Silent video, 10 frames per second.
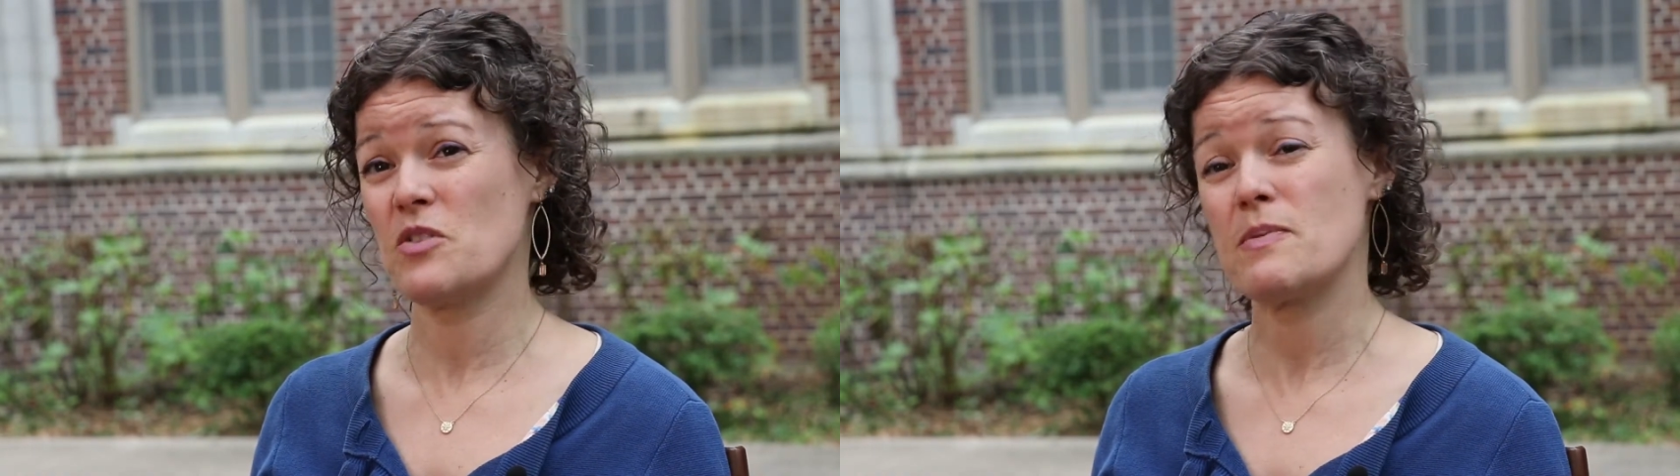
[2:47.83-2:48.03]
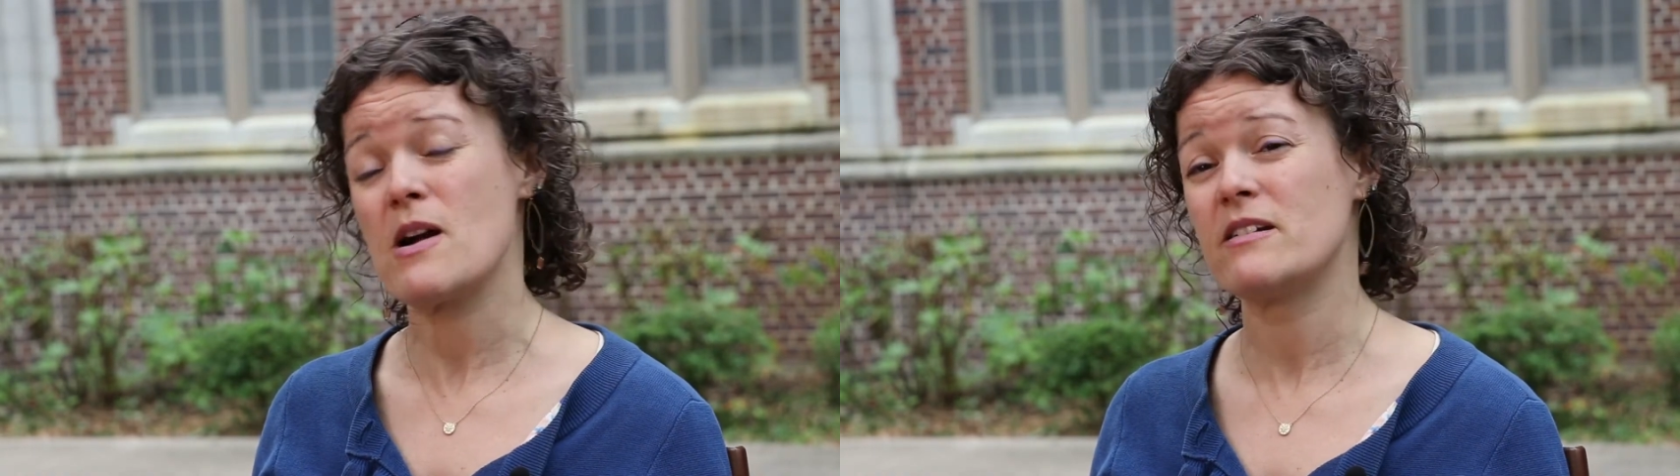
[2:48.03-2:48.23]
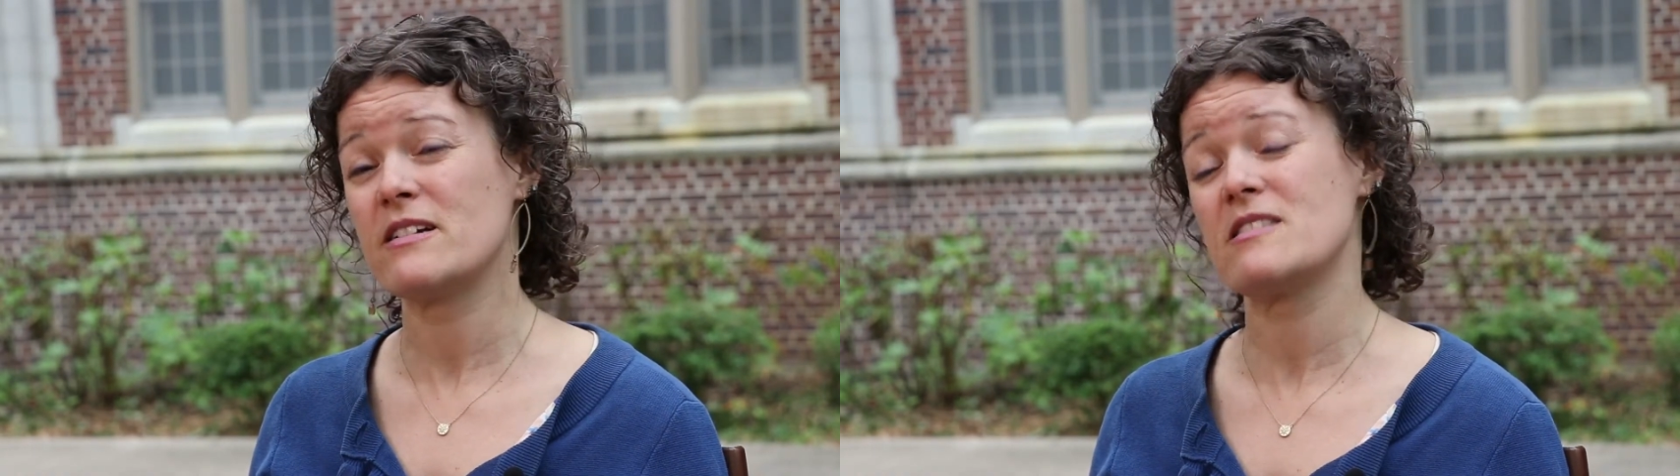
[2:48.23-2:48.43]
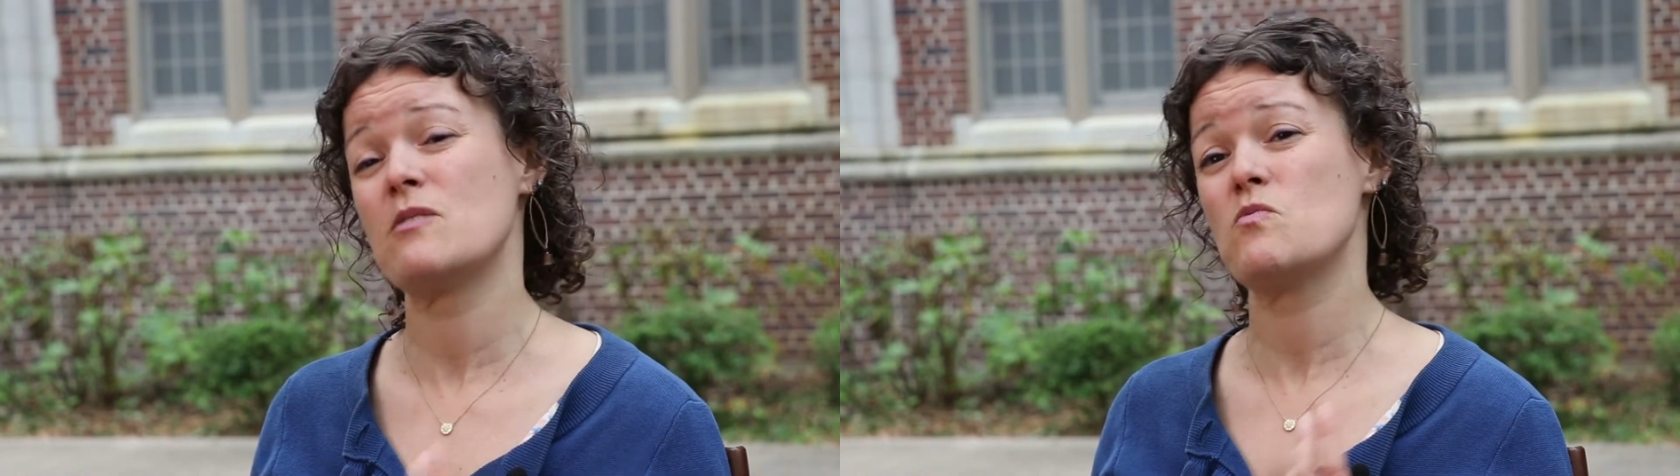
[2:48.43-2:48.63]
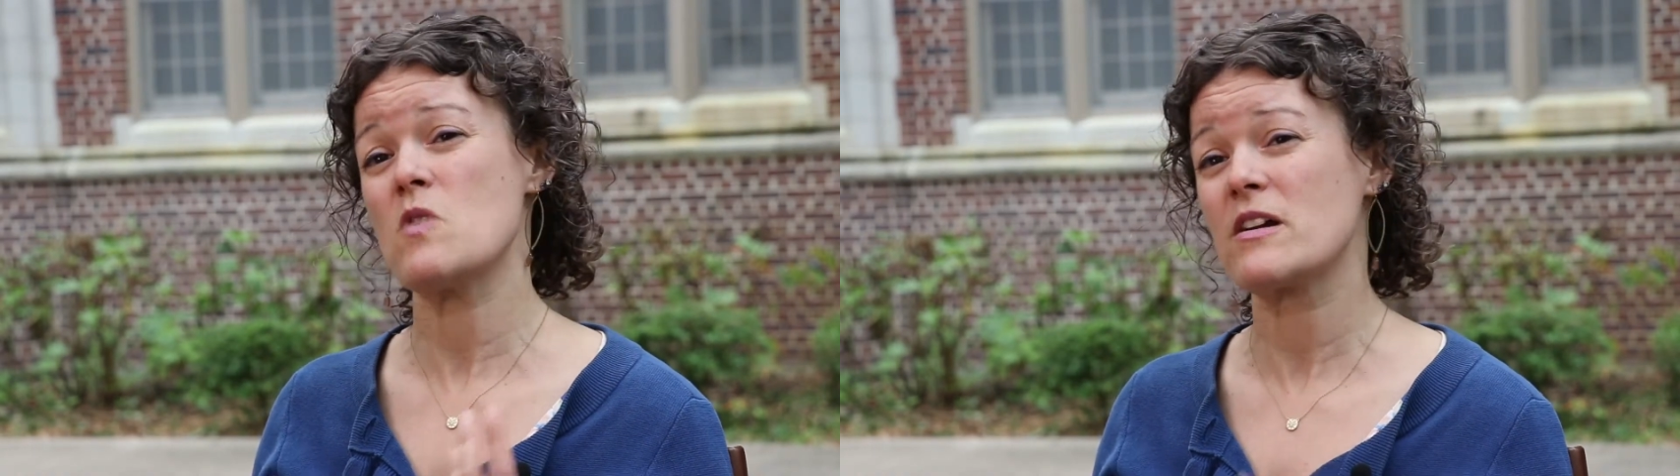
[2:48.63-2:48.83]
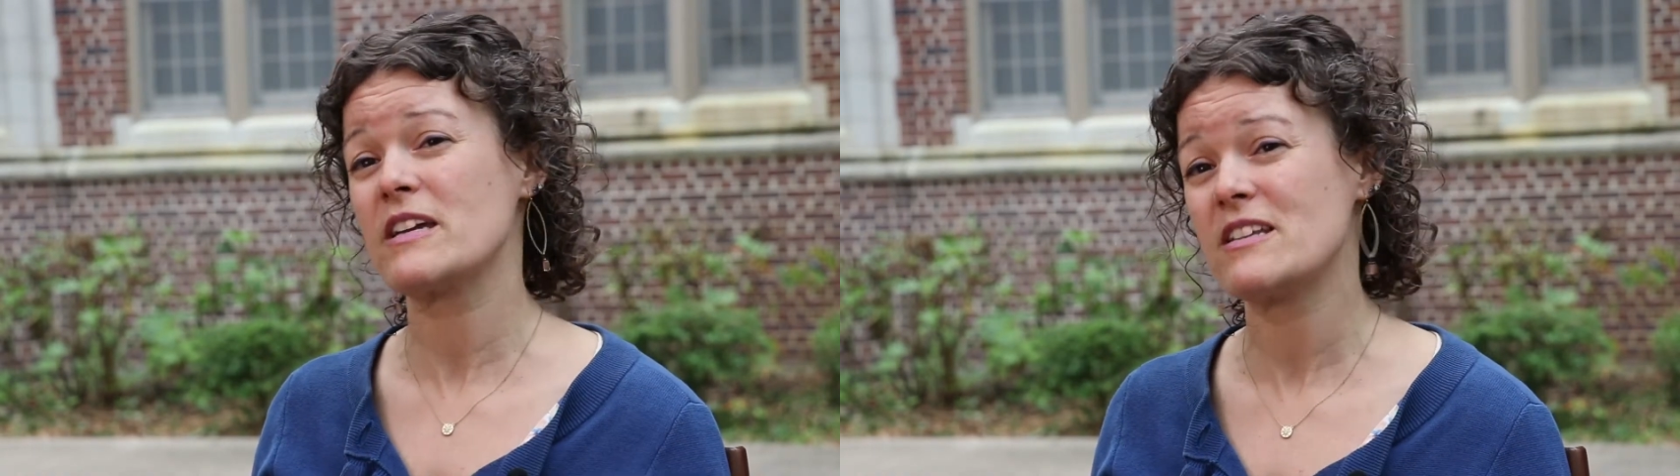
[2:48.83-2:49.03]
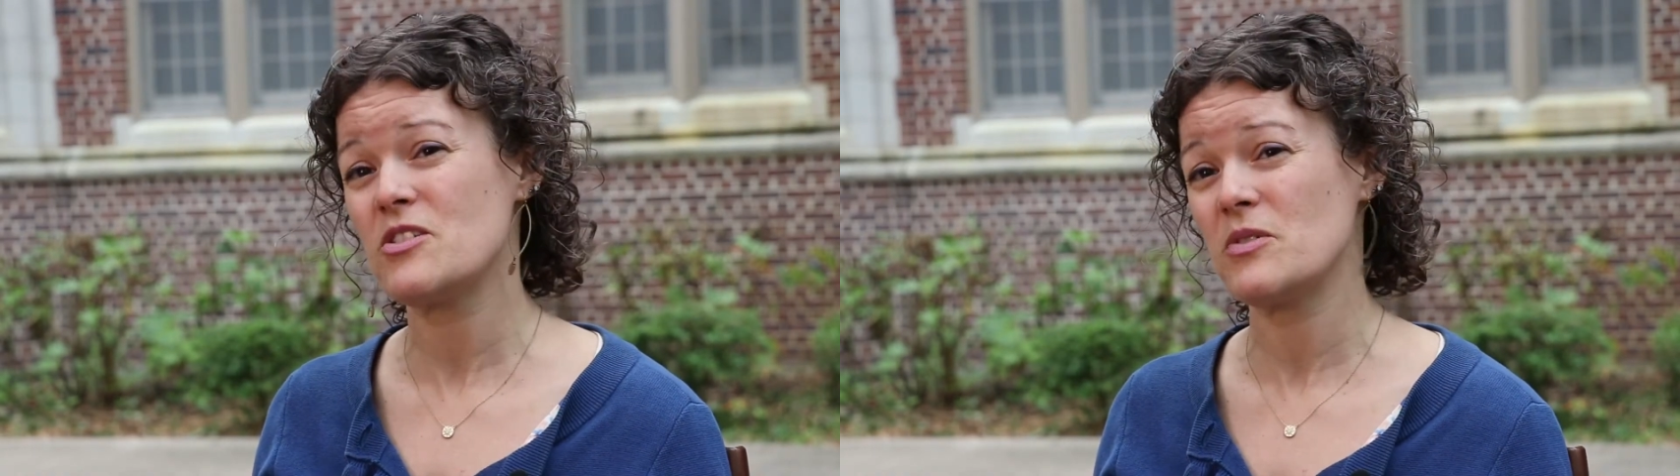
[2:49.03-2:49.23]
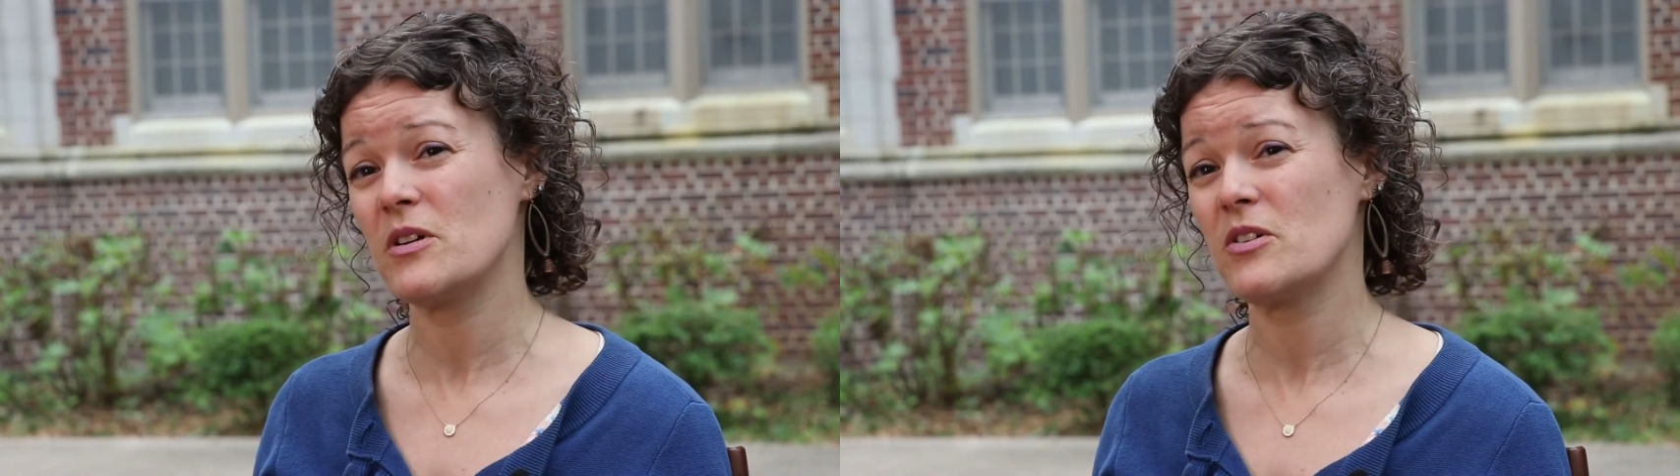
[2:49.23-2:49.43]
products and working
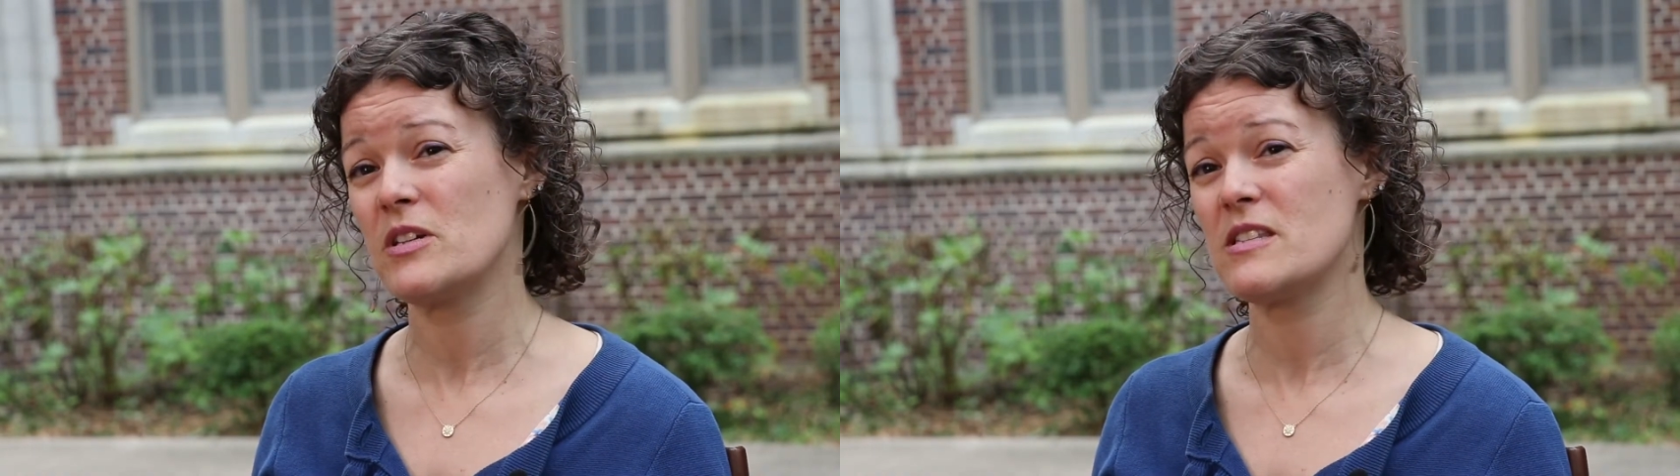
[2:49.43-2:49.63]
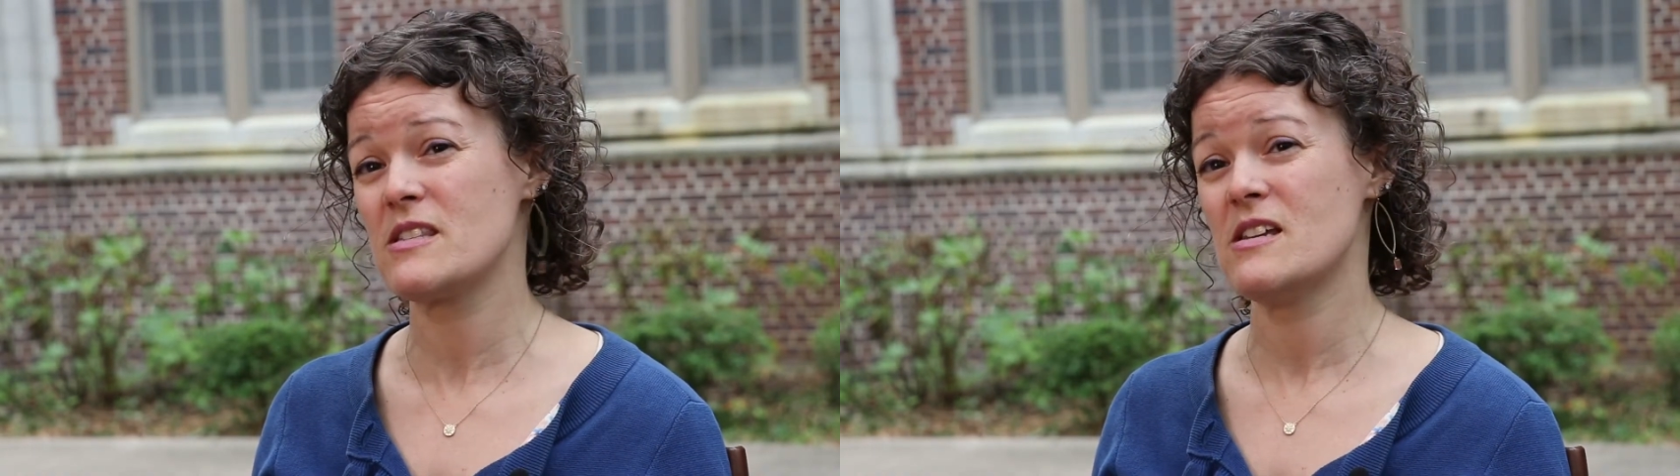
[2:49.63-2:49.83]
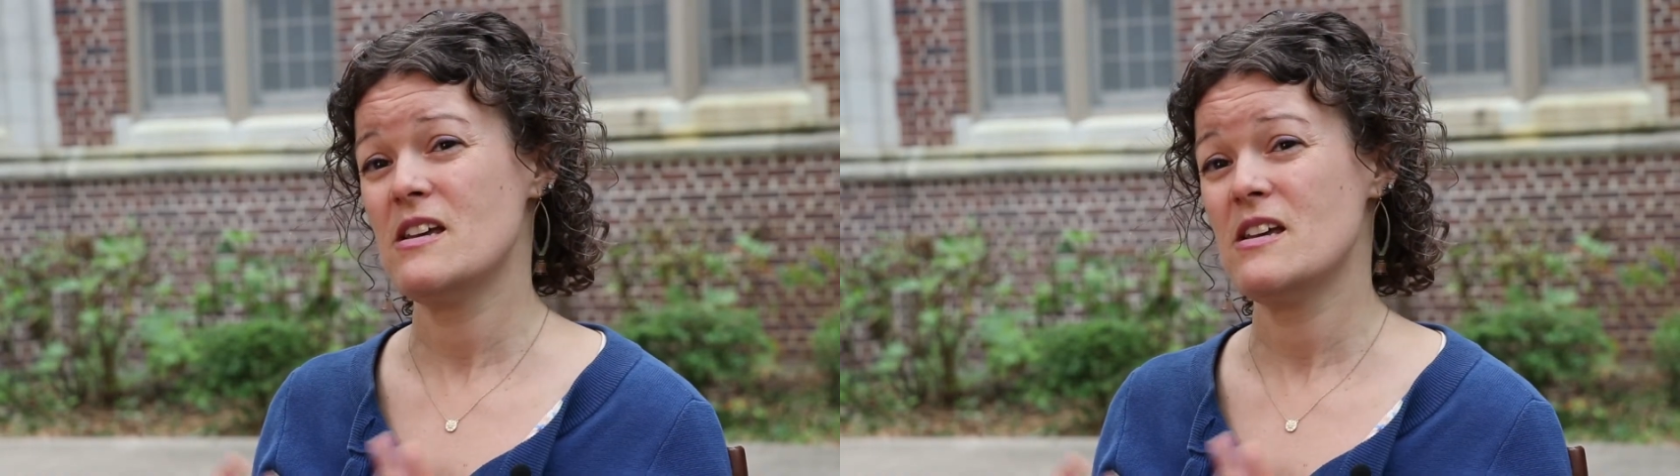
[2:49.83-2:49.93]
to increase